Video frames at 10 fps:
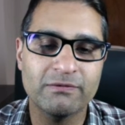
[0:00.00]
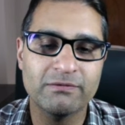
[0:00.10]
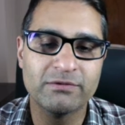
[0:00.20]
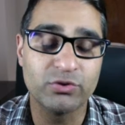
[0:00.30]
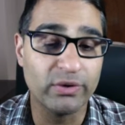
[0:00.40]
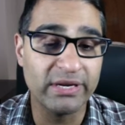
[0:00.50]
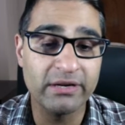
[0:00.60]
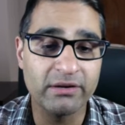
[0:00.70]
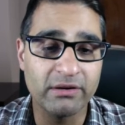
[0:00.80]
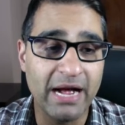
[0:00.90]
so
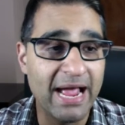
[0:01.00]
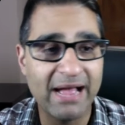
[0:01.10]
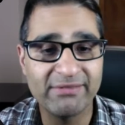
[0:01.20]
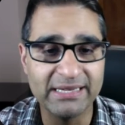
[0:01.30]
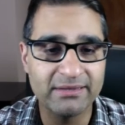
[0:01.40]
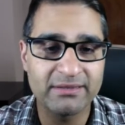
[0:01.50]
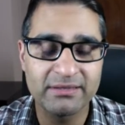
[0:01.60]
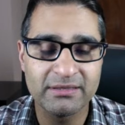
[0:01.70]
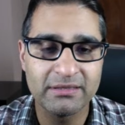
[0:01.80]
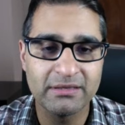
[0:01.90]
here I have ETH.
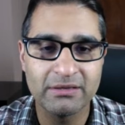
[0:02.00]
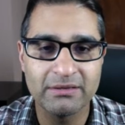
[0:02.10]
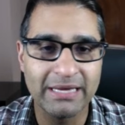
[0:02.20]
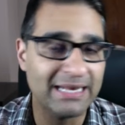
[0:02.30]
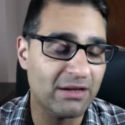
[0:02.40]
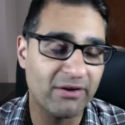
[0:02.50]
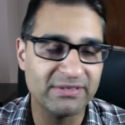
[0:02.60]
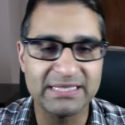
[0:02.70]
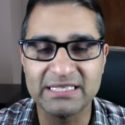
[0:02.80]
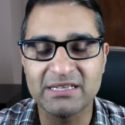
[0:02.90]
And
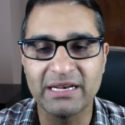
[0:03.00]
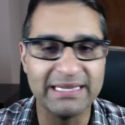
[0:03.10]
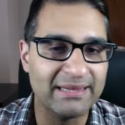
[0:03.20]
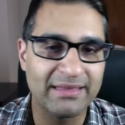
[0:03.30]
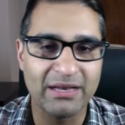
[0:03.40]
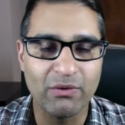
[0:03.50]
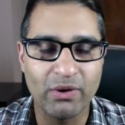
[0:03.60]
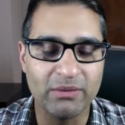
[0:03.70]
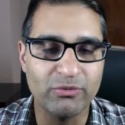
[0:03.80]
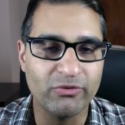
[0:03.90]
obviously it's not ETH that I want
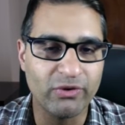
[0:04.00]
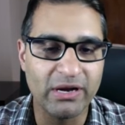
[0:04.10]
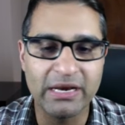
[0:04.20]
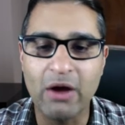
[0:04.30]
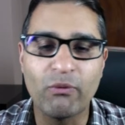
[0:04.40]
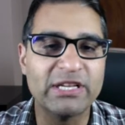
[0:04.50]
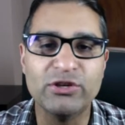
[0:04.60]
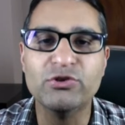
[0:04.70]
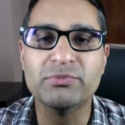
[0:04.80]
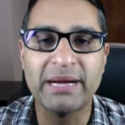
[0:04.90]
to move around. I want to
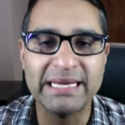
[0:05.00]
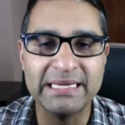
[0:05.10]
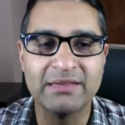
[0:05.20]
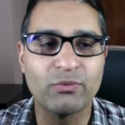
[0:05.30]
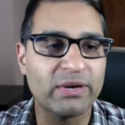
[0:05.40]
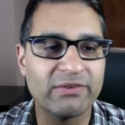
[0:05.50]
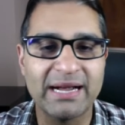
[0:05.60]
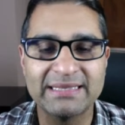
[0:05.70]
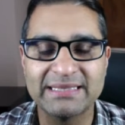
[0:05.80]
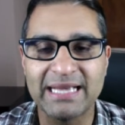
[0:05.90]
use my ETH, whatever
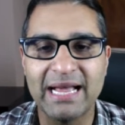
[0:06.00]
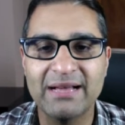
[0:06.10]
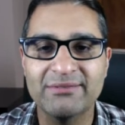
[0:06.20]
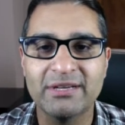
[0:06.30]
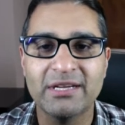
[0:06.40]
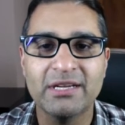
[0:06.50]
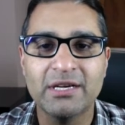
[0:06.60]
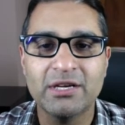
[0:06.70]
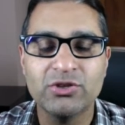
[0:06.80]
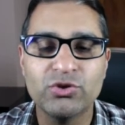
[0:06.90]
assets I have,
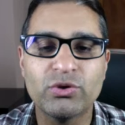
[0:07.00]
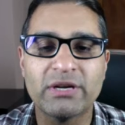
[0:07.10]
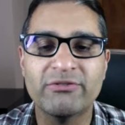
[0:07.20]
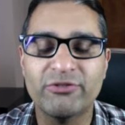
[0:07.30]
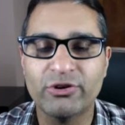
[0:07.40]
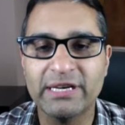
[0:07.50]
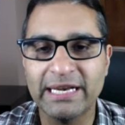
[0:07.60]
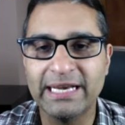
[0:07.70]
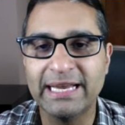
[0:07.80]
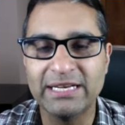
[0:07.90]
to convert it
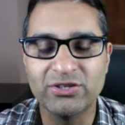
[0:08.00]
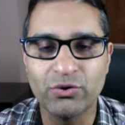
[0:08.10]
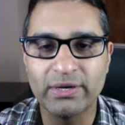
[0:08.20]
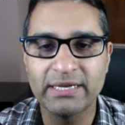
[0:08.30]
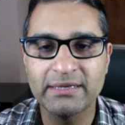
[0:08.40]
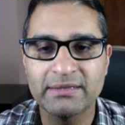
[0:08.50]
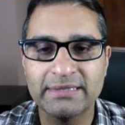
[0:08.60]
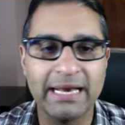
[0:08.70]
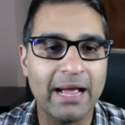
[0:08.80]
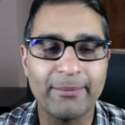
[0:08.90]
in a token
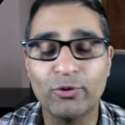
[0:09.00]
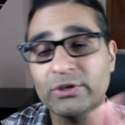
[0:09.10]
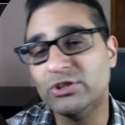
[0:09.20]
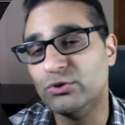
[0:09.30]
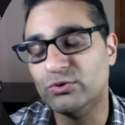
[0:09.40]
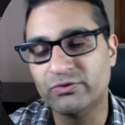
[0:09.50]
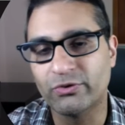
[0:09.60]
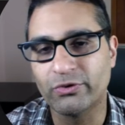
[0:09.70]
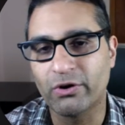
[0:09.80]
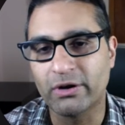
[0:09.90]
that I'm going to use
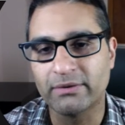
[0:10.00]
further on